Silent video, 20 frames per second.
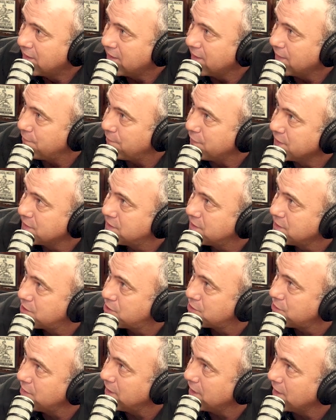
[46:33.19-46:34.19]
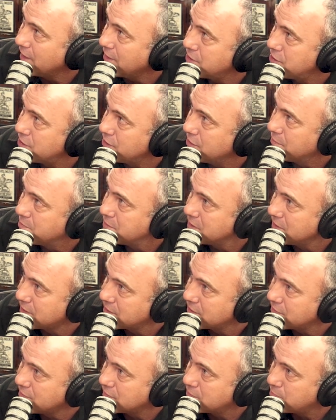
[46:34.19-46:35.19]
If this is treating our troops
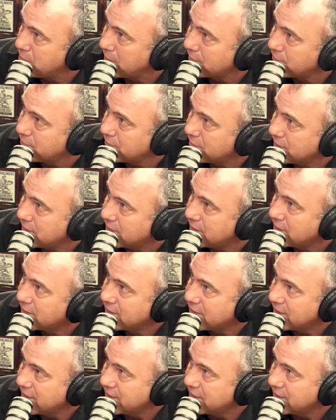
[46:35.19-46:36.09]
disrespectfully,